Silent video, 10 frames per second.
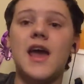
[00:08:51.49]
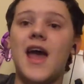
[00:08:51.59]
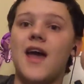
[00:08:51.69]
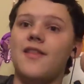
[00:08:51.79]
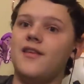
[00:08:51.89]

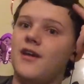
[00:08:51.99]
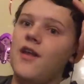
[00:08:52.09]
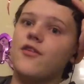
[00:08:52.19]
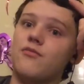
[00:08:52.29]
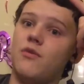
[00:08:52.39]
And the
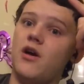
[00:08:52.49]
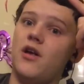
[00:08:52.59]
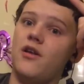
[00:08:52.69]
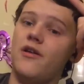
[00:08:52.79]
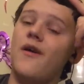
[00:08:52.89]
other
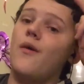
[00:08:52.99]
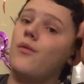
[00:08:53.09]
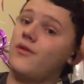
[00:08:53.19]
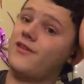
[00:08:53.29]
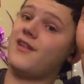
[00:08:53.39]
one
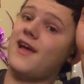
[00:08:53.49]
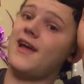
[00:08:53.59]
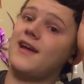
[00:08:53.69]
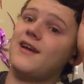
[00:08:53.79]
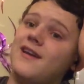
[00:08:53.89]
was
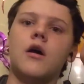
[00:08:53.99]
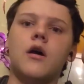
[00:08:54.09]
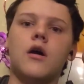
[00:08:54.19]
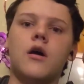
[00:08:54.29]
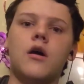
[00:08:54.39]
like,
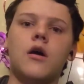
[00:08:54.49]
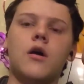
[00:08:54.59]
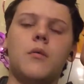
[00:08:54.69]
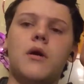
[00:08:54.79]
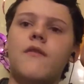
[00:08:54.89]

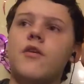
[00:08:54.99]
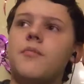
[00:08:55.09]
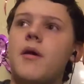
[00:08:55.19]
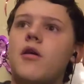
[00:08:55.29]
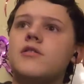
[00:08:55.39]
what if their
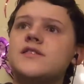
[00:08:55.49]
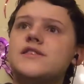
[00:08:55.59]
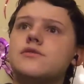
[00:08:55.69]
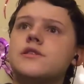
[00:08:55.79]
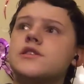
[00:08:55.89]
parents
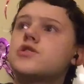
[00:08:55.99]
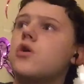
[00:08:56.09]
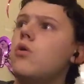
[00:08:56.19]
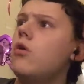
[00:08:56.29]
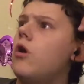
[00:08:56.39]
sue the
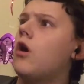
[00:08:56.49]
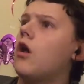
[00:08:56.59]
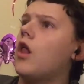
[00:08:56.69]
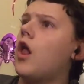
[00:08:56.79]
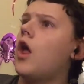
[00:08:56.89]

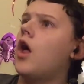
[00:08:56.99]
school?